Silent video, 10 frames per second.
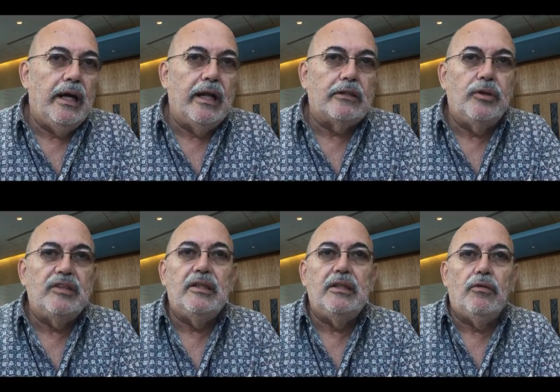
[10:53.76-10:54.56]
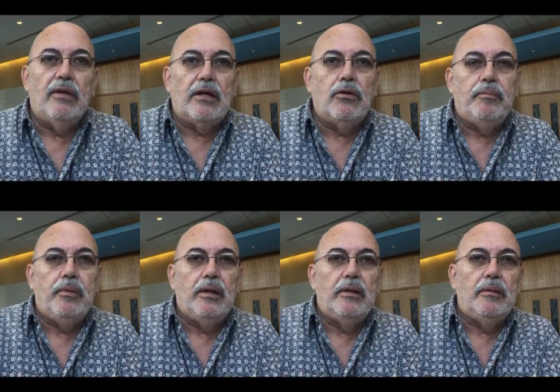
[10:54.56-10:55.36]
electricity or lack of
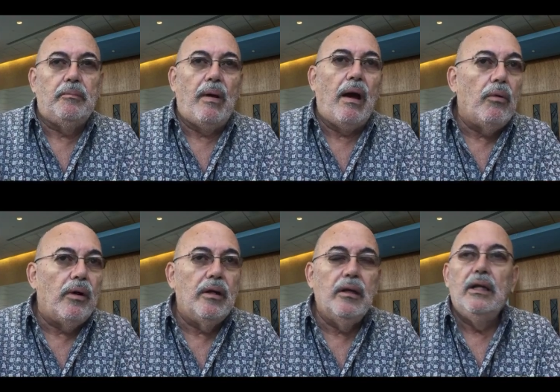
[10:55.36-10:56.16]
uh, power,